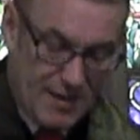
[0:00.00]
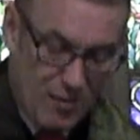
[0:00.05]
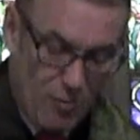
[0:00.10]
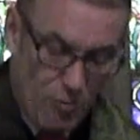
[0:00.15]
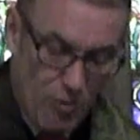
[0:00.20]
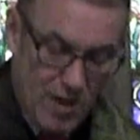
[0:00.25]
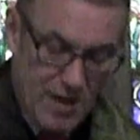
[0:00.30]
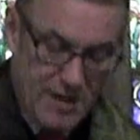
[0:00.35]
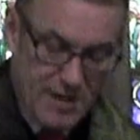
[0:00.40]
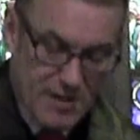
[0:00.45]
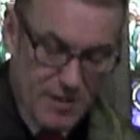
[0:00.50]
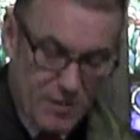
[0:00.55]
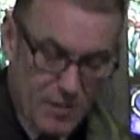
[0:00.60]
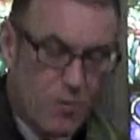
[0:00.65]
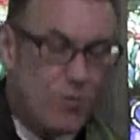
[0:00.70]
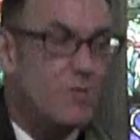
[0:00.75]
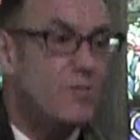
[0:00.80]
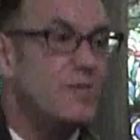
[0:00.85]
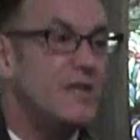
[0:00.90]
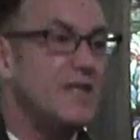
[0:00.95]
The one to
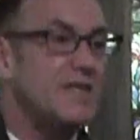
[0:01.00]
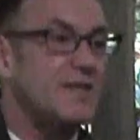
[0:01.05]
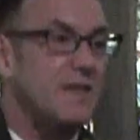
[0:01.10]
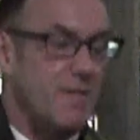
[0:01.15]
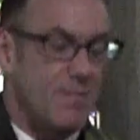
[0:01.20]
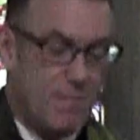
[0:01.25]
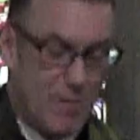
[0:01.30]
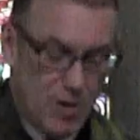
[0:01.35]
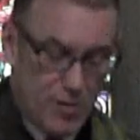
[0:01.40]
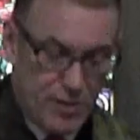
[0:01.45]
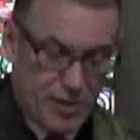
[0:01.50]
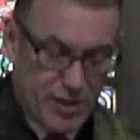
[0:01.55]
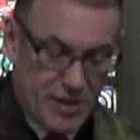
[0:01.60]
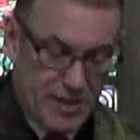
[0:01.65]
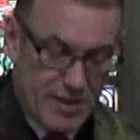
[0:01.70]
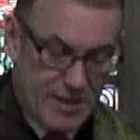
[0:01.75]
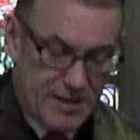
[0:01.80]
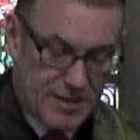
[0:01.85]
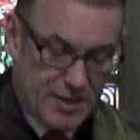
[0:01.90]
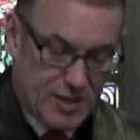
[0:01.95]
whom this
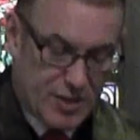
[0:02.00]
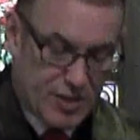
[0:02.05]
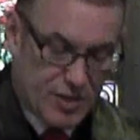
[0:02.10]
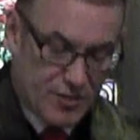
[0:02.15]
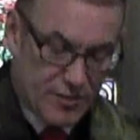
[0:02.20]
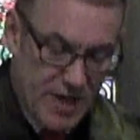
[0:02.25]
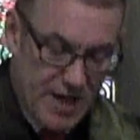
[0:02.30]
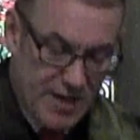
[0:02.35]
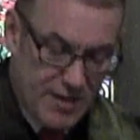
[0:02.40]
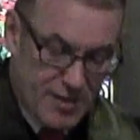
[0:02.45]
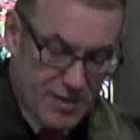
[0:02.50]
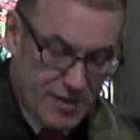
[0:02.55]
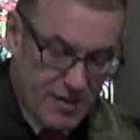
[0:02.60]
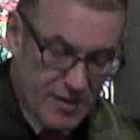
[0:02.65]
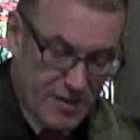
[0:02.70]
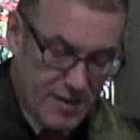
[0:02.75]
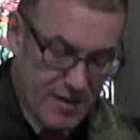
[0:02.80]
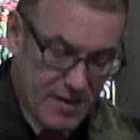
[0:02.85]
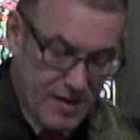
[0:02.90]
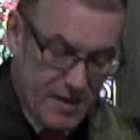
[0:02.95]
emotion is a
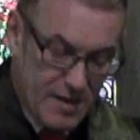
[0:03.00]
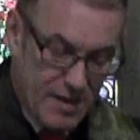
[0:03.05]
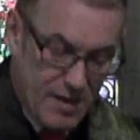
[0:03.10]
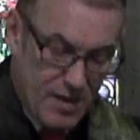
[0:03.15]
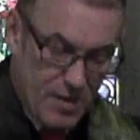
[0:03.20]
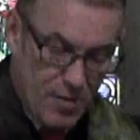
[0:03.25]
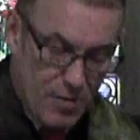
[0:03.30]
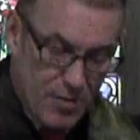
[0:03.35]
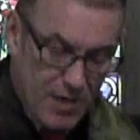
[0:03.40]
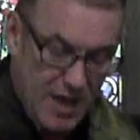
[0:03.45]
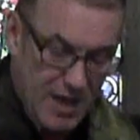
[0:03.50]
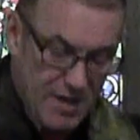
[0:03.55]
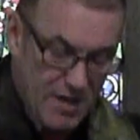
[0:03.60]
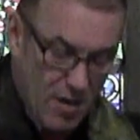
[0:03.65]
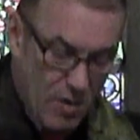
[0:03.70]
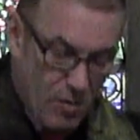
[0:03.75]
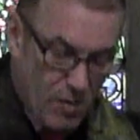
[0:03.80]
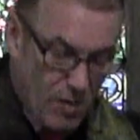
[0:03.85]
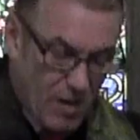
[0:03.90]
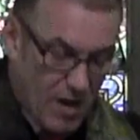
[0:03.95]
stranger, who can
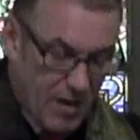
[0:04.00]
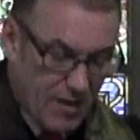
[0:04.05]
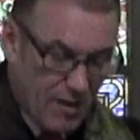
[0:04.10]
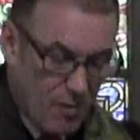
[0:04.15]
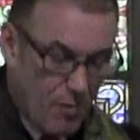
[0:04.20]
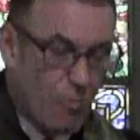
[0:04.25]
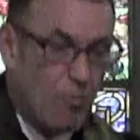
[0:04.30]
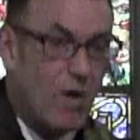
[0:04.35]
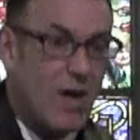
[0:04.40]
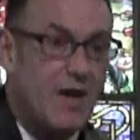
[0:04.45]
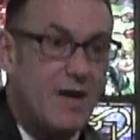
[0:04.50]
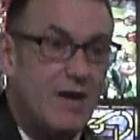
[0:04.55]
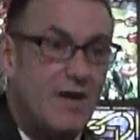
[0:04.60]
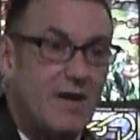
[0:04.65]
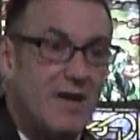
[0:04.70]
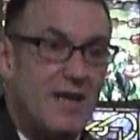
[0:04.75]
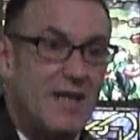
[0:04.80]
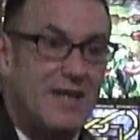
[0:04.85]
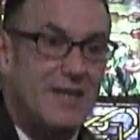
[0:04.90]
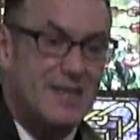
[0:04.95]
no longer
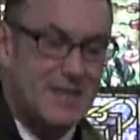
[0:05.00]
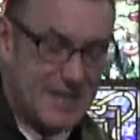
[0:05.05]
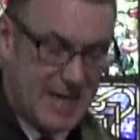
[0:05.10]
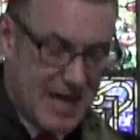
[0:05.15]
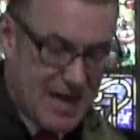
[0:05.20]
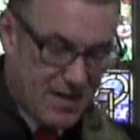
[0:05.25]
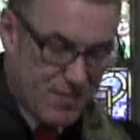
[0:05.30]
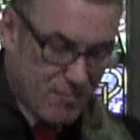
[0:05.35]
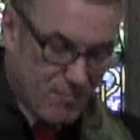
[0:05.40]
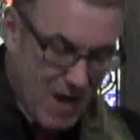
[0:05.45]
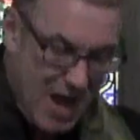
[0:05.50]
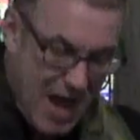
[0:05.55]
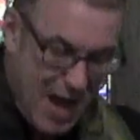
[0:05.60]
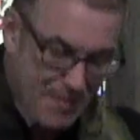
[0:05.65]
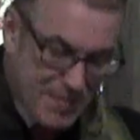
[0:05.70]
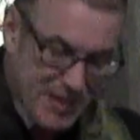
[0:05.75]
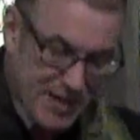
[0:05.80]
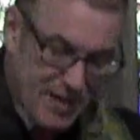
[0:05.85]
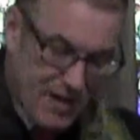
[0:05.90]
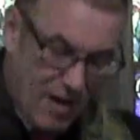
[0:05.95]
wonder and stand
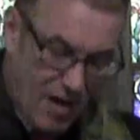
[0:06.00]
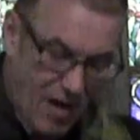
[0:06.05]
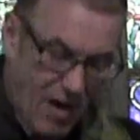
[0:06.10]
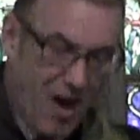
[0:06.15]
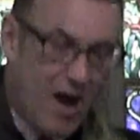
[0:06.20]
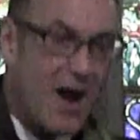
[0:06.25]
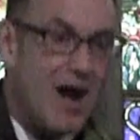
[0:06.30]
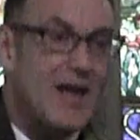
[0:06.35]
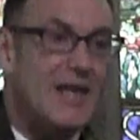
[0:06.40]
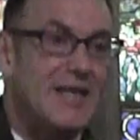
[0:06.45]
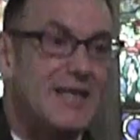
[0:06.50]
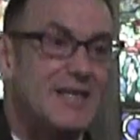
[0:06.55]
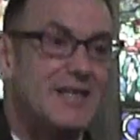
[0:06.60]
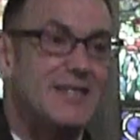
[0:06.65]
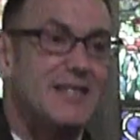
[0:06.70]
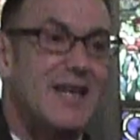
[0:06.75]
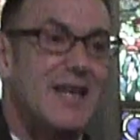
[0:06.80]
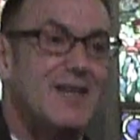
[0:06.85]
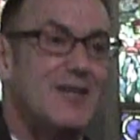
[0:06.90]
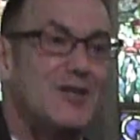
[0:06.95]
wrapped in awe,
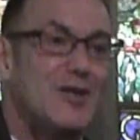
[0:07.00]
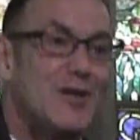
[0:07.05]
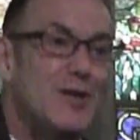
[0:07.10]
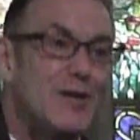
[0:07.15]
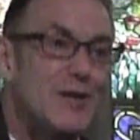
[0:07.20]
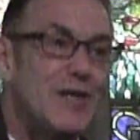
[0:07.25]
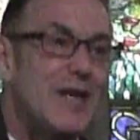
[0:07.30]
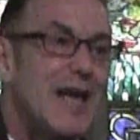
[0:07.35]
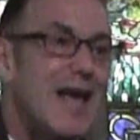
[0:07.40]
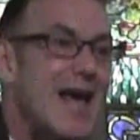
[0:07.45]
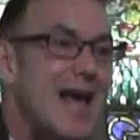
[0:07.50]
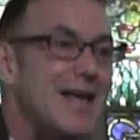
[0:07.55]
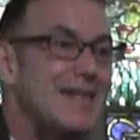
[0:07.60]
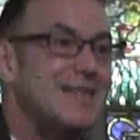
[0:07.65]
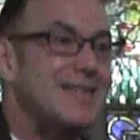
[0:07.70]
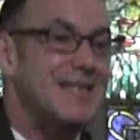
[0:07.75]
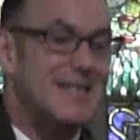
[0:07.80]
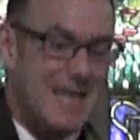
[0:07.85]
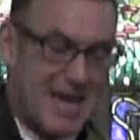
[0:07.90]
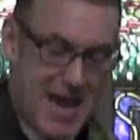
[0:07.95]
is as good
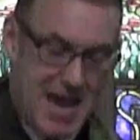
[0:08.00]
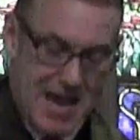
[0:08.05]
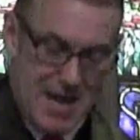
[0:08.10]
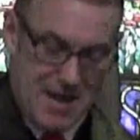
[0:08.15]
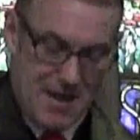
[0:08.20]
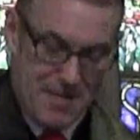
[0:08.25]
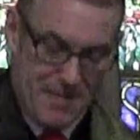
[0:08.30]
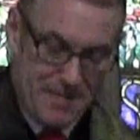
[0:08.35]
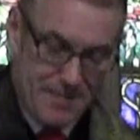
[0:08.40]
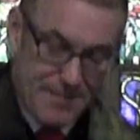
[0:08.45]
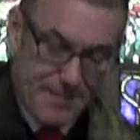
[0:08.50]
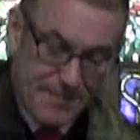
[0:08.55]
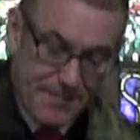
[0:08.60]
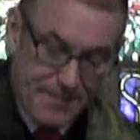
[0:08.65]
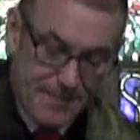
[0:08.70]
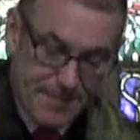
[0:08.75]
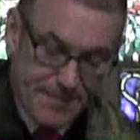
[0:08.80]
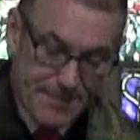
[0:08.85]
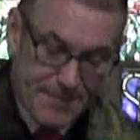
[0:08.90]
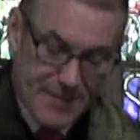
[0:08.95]
as dead.
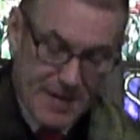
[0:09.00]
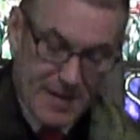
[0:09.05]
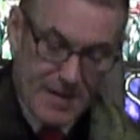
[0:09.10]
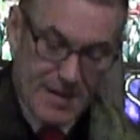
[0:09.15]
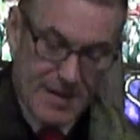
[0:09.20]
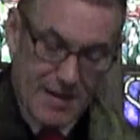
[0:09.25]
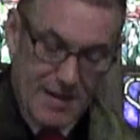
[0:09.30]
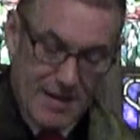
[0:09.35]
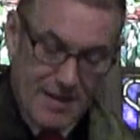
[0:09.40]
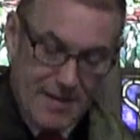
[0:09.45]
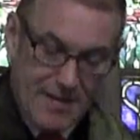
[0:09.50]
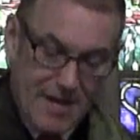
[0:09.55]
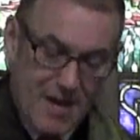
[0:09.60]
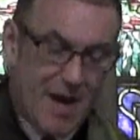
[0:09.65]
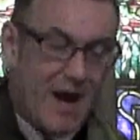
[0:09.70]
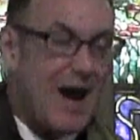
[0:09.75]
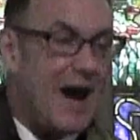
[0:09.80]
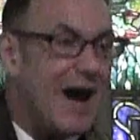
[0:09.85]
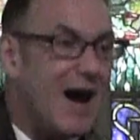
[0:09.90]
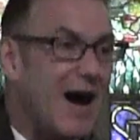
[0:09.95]

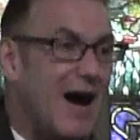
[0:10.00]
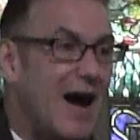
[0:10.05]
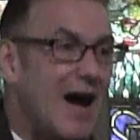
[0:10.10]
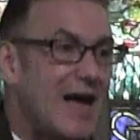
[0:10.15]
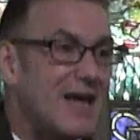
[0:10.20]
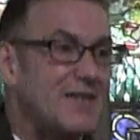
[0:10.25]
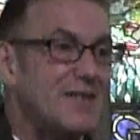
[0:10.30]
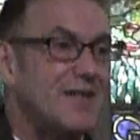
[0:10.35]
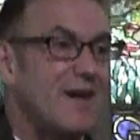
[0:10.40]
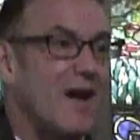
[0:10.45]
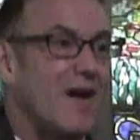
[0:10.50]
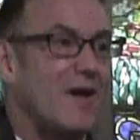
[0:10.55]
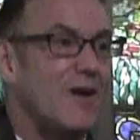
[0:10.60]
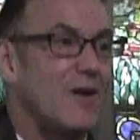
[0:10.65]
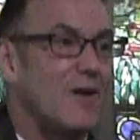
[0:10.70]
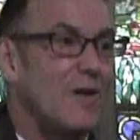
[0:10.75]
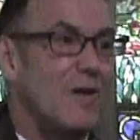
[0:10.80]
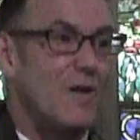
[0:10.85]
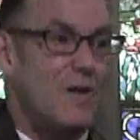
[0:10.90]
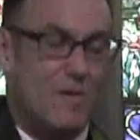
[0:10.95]
Their eyes
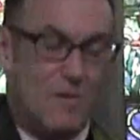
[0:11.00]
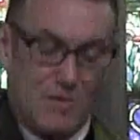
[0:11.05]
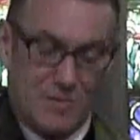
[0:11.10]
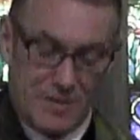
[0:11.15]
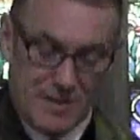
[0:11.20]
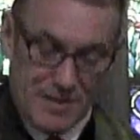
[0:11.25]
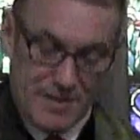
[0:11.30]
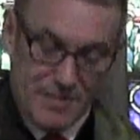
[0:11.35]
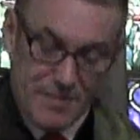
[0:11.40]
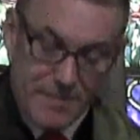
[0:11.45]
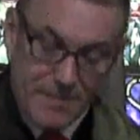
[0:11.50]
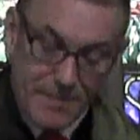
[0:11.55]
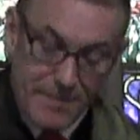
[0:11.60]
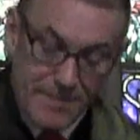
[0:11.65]
are closed.